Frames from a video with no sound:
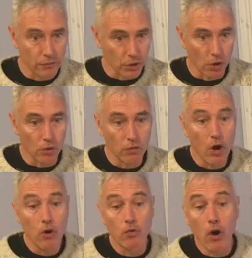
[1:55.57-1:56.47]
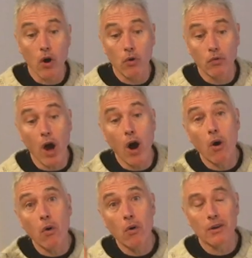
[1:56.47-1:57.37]
to row, row,
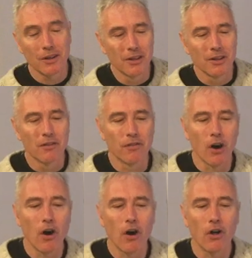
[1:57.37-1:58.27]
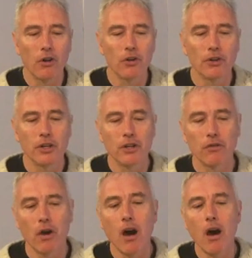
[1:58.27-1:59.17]
row, folly,
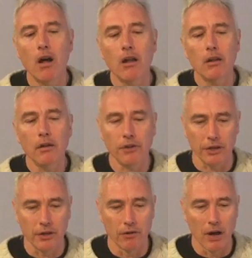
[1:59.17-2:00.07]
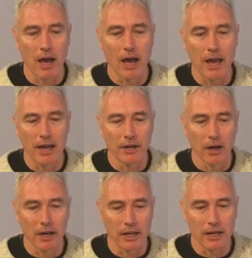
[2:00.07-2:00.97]
rolly, ride,
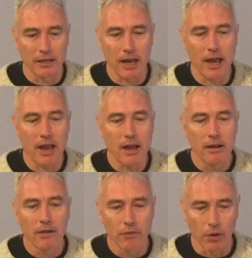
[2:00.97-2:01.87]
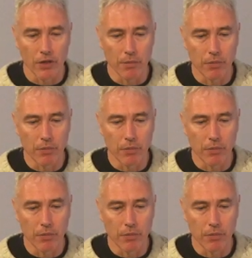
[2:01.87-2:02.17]
olly day, with the